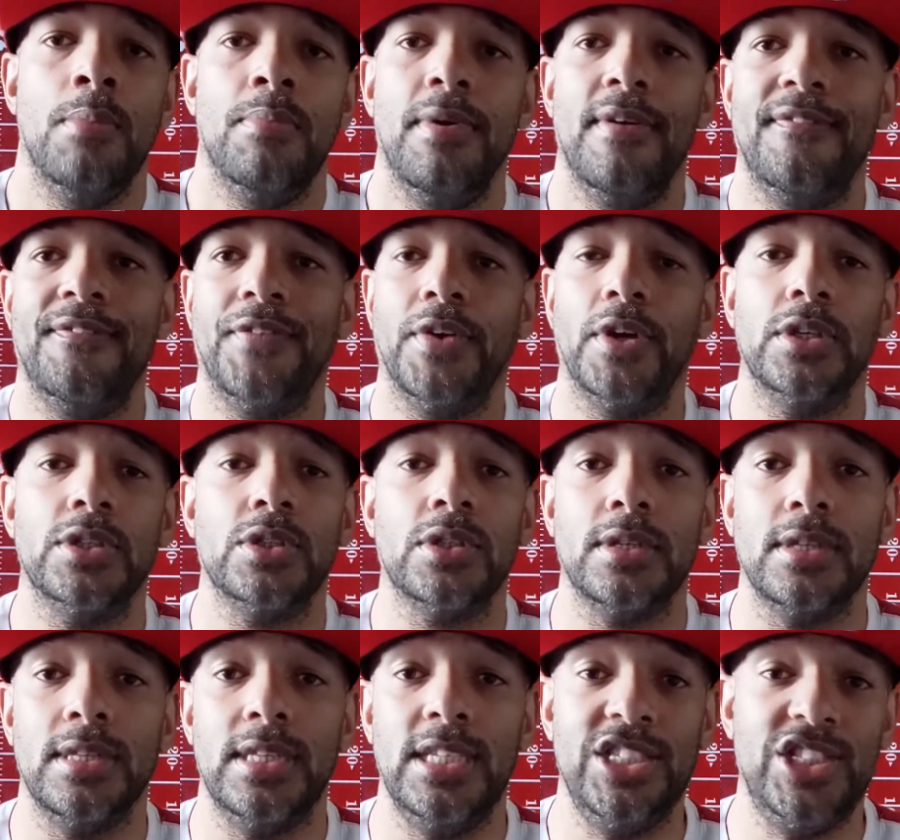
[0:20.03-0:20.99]
But
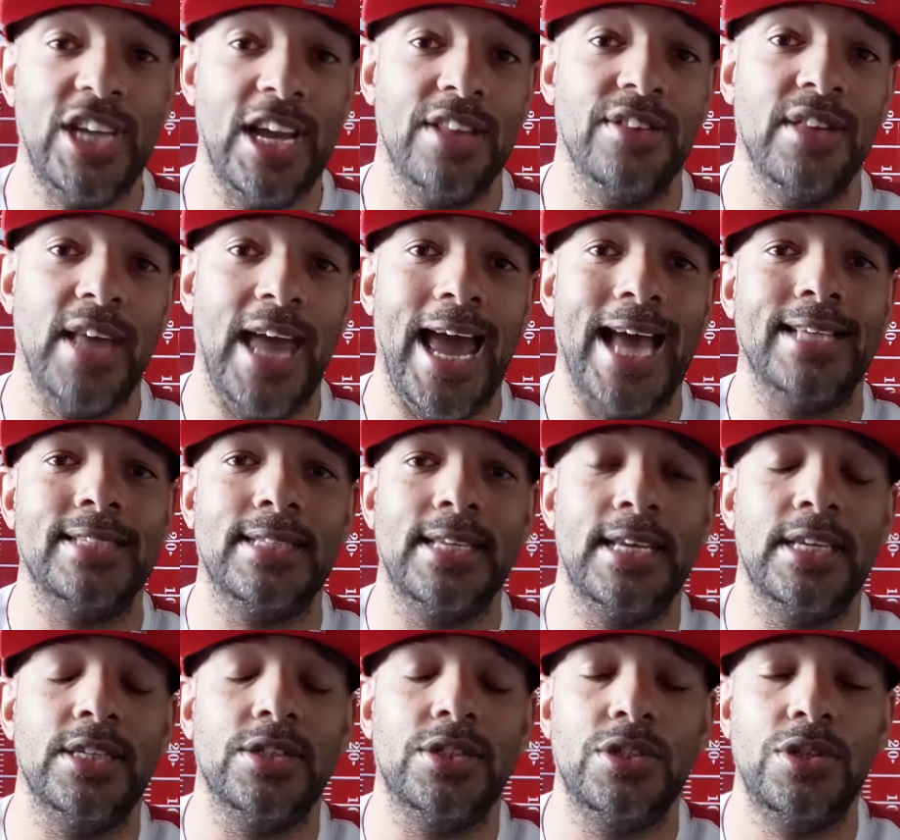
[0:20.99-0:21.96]
first, the channel has
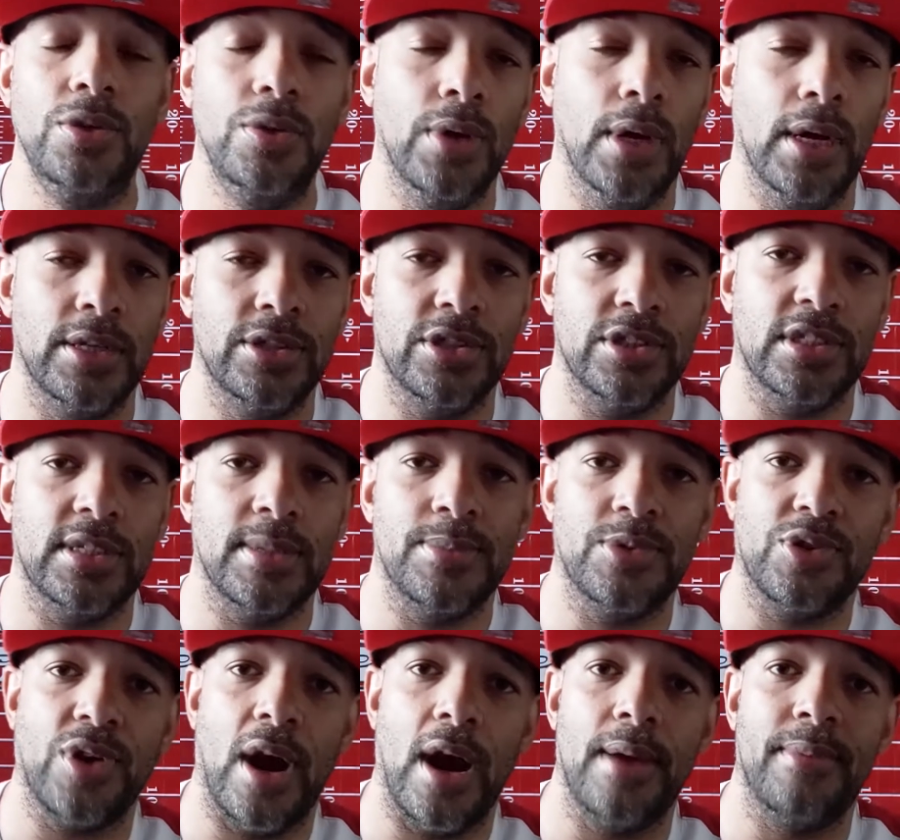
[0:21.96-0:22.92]
hit 200
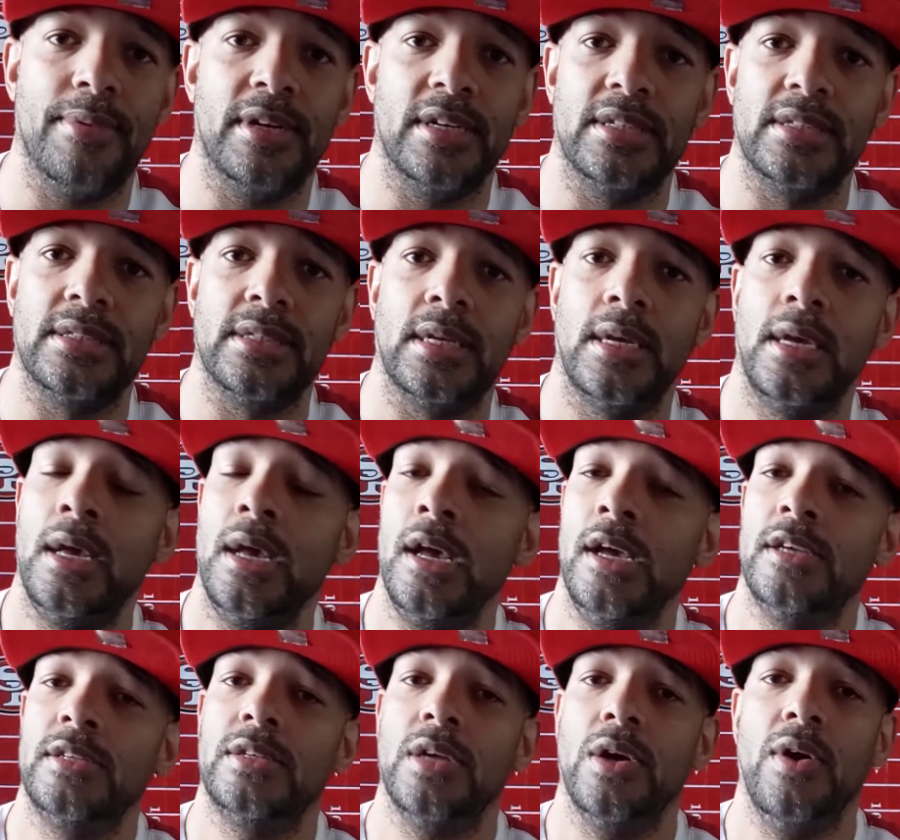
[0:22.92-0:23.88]
subscribers.
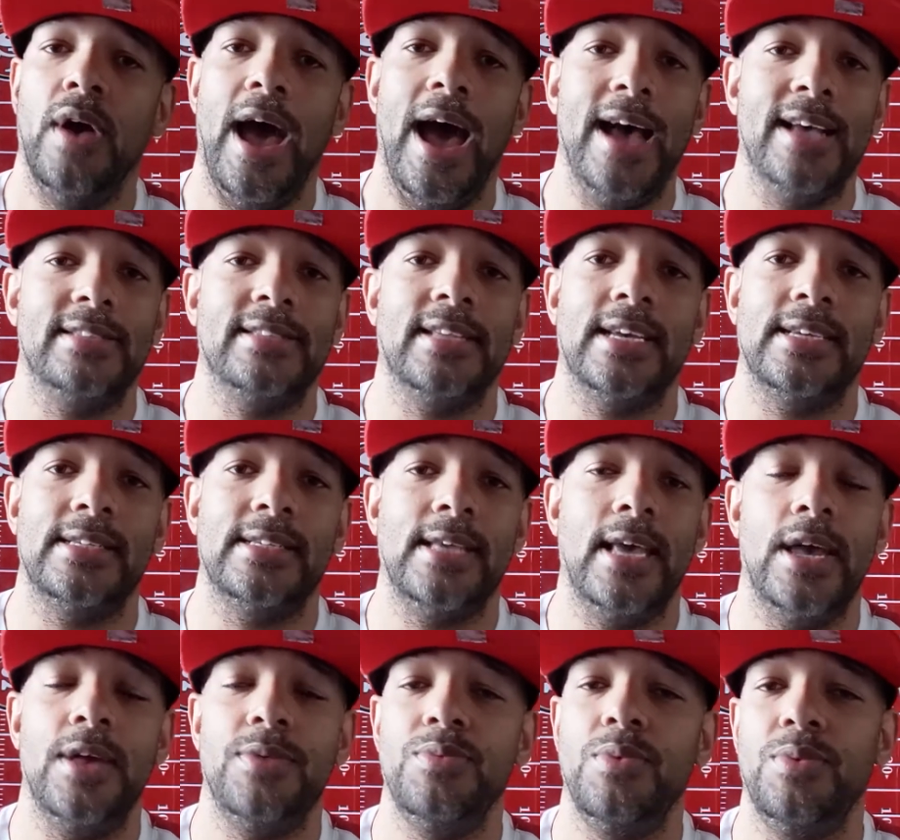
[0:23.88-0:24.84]
So as I
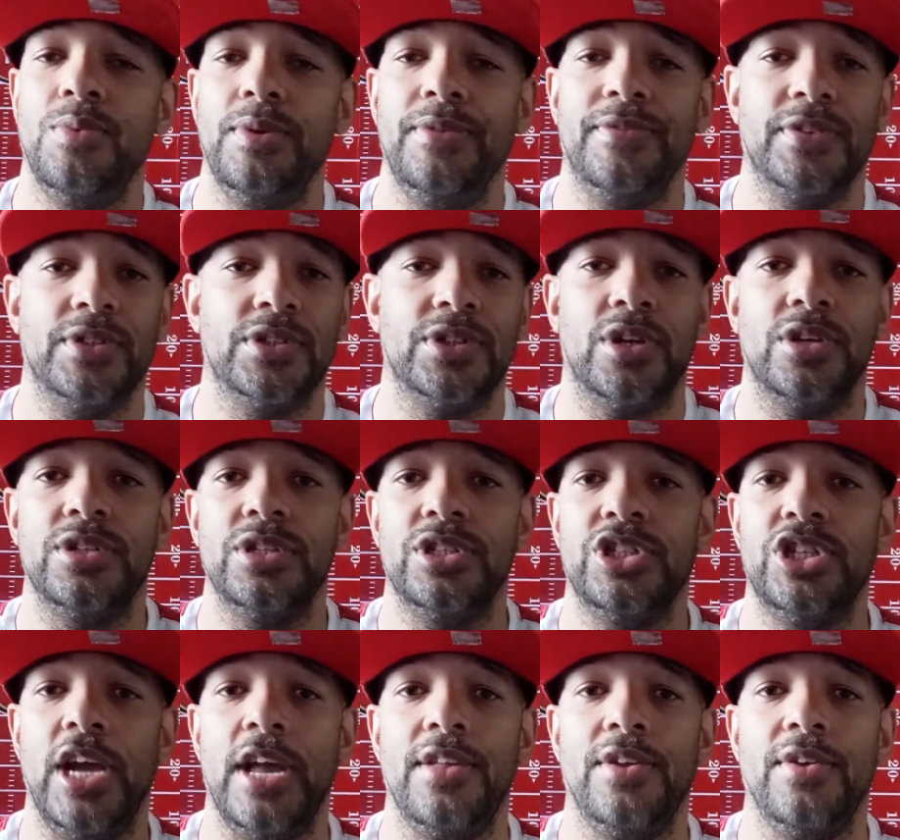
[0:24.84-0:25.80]
said when we first started the
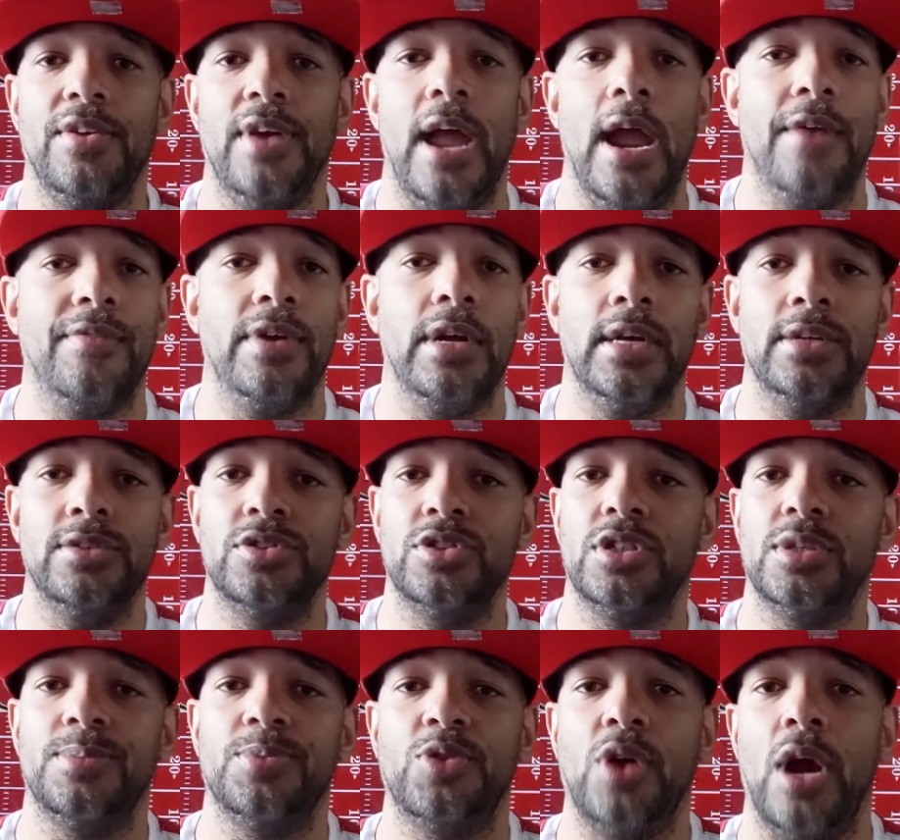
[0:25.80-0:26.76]
channel, every 100
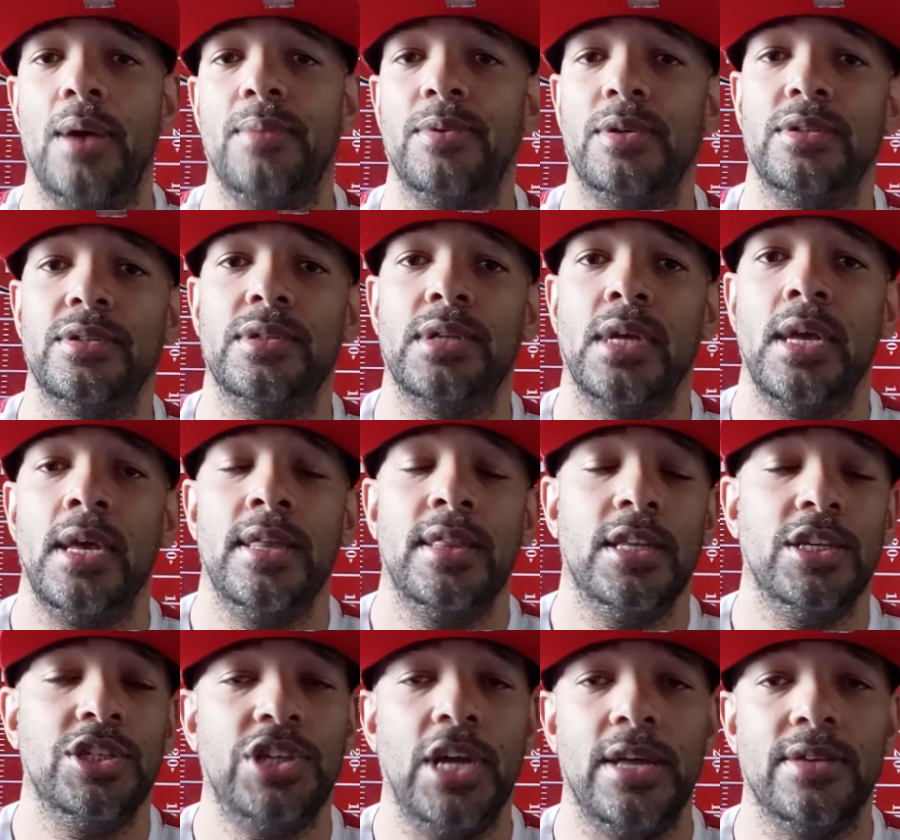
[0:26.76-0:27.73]
subscribers
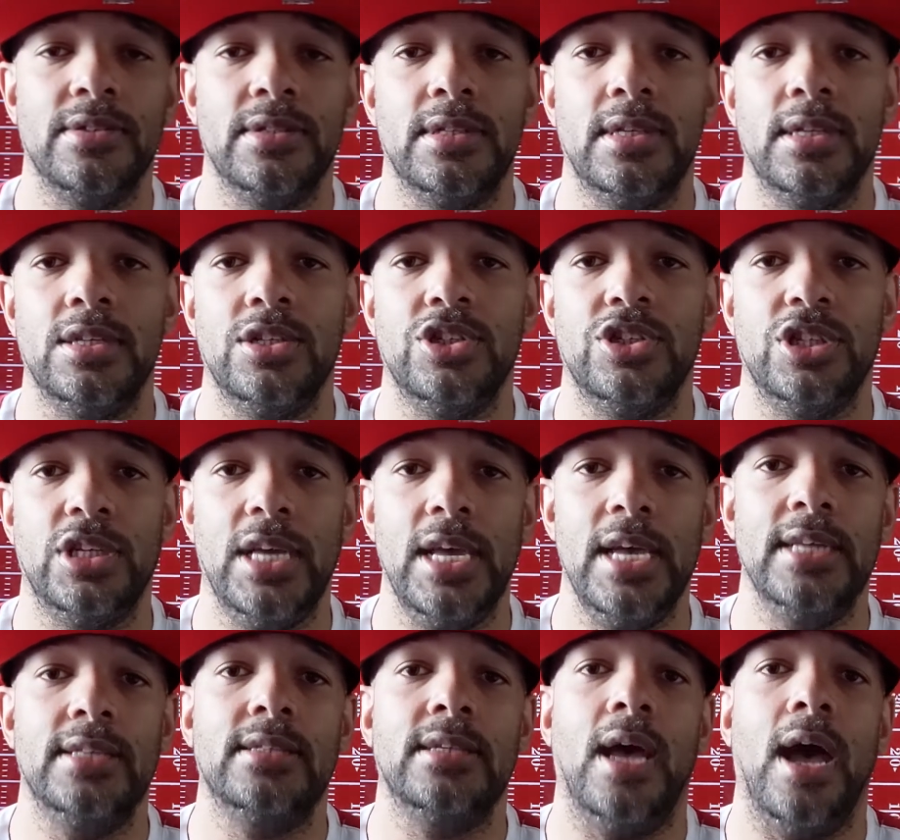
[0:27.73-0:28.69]
the channel
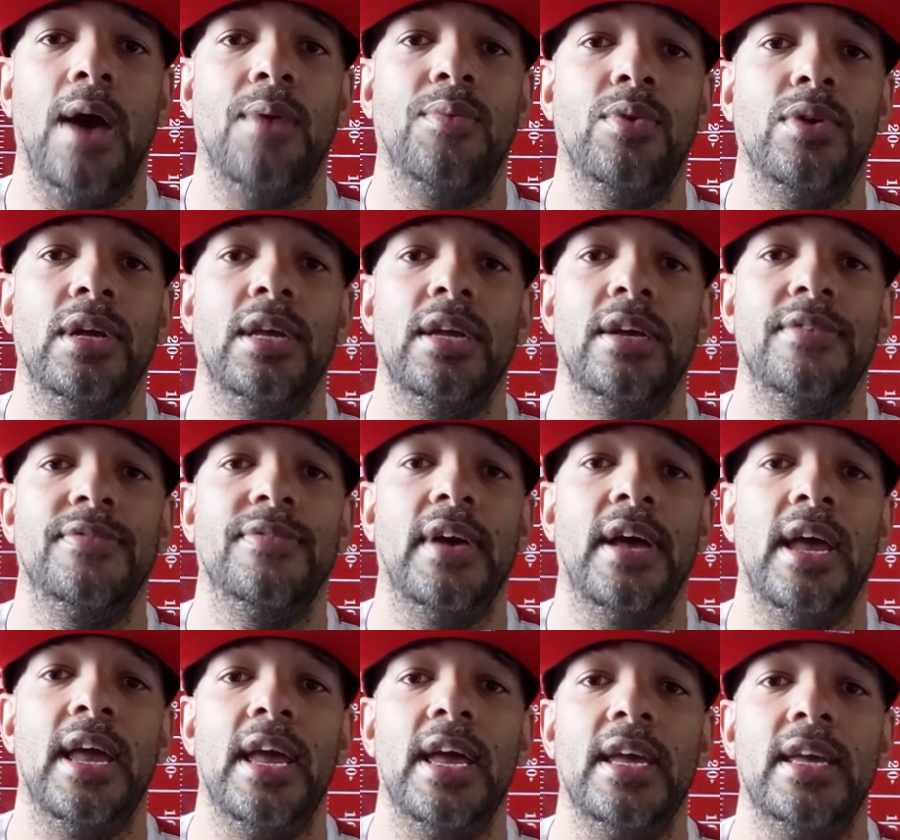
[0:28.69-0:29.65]
gets, I will give
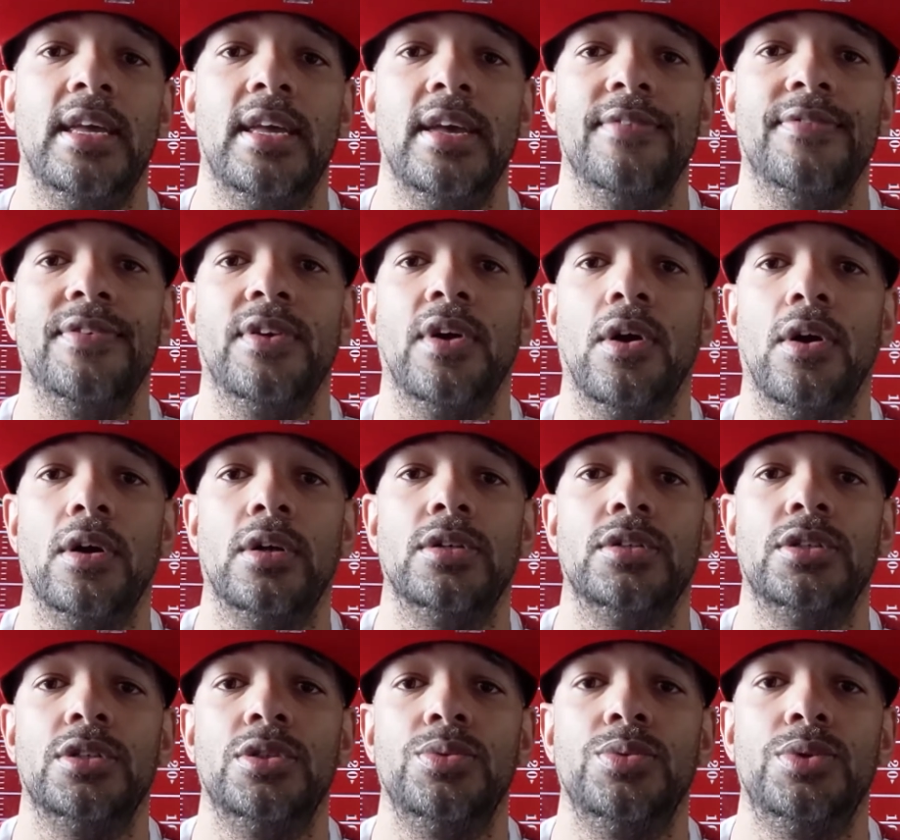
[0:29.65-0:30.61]
a gift
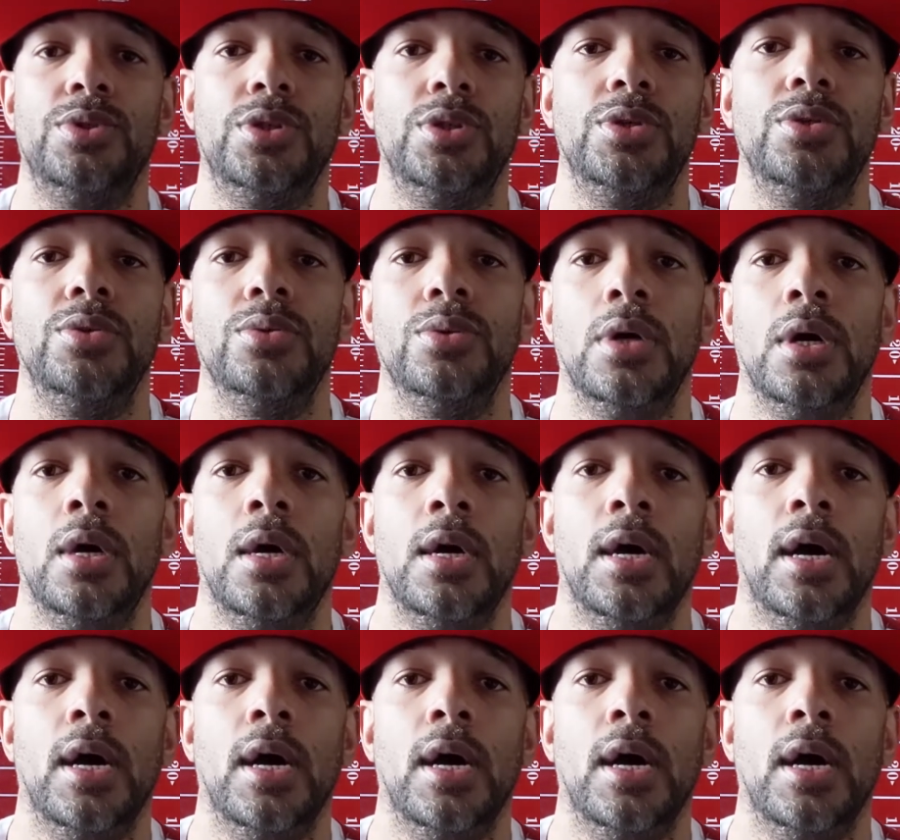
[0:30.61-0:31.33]
card to two